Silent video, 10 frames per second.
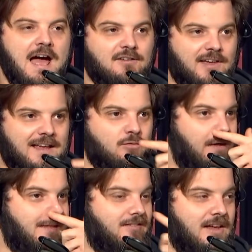And so that's
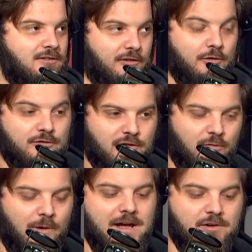why the Saints losing to
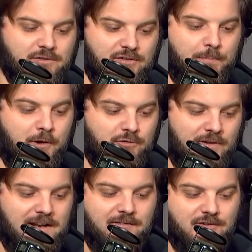the Raiders as opposed to
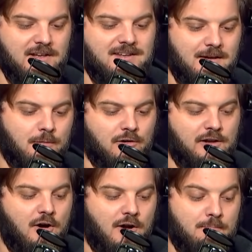an NFC team
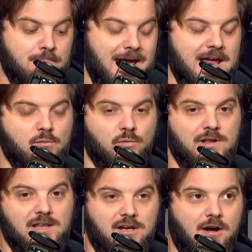early on may
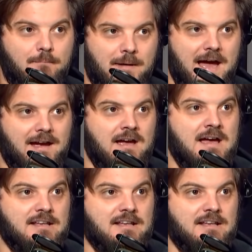really come back